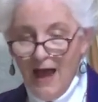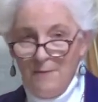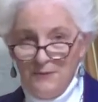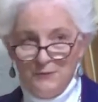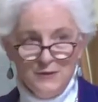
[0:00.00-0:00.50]

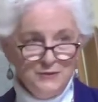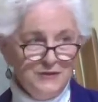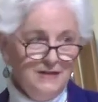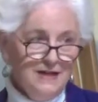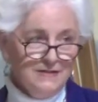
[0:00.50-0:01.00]
I'm thrilled
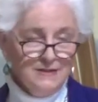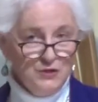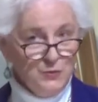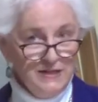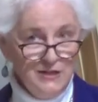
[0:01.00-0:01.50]
to announce the
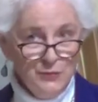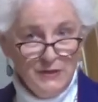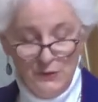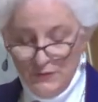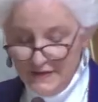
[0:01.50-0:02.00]

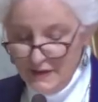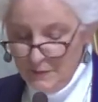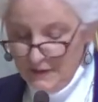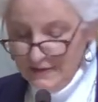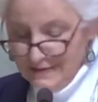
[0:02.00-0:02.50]
2020
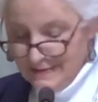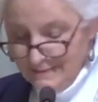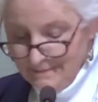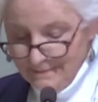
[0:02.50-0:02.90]
recipients.